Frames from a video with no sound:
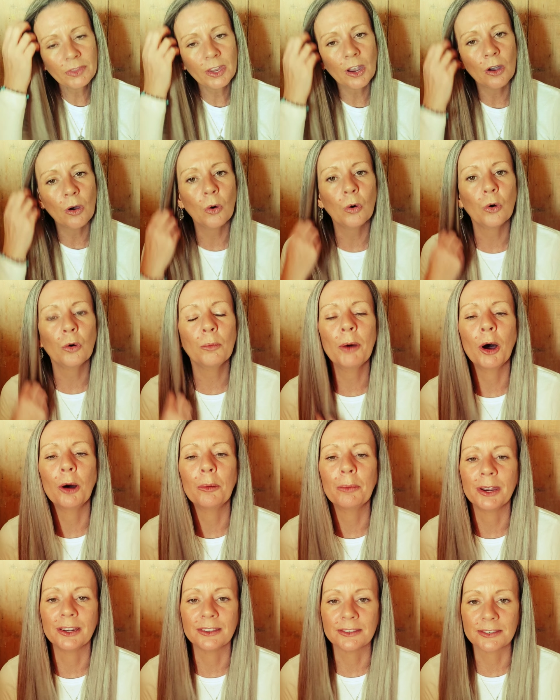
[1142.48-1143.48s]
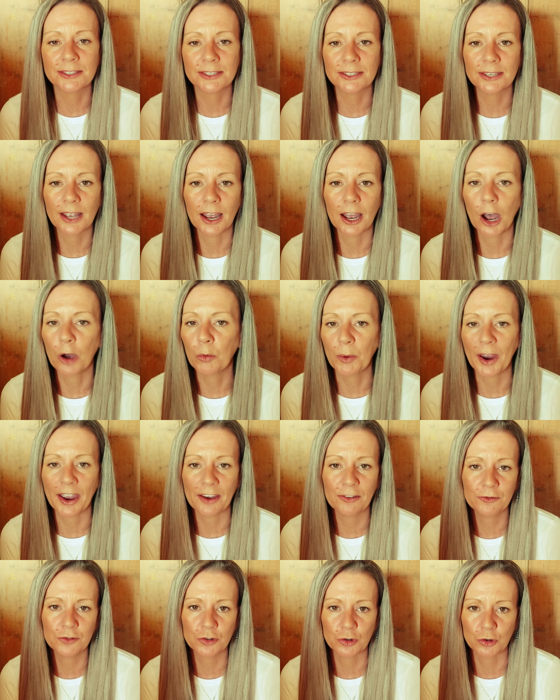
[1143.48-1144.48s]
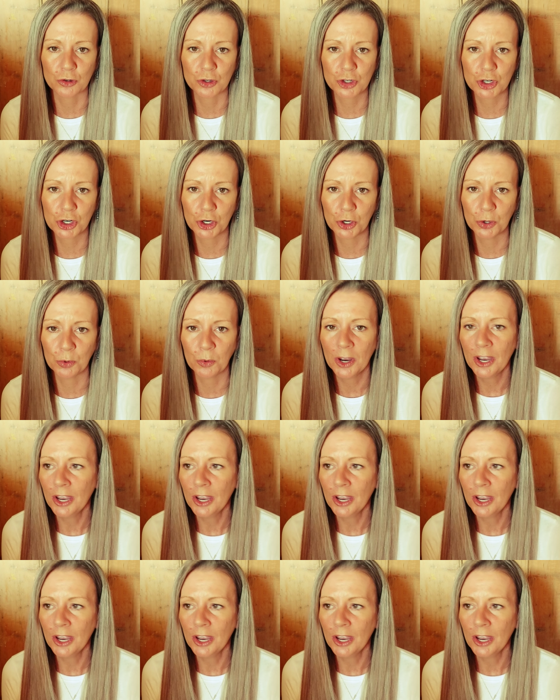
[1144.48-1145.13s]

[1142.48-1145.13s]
or pop in a weft or two